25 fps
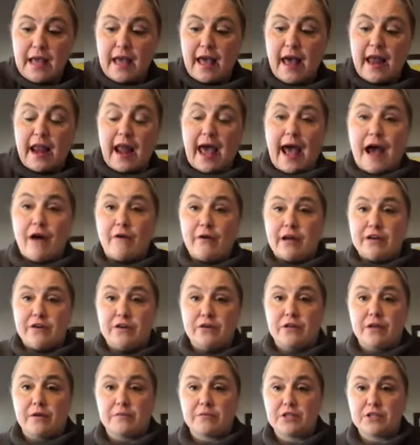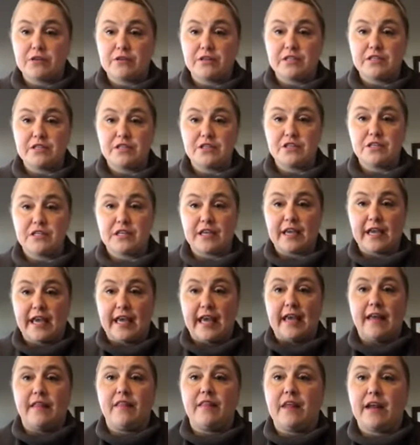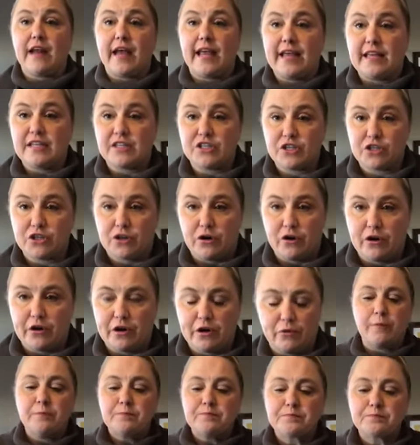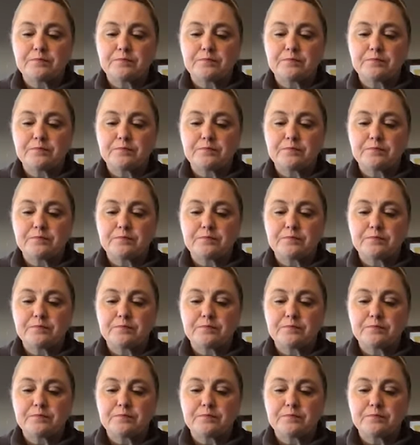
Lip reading: and how I do them. So this is the kit that I get started.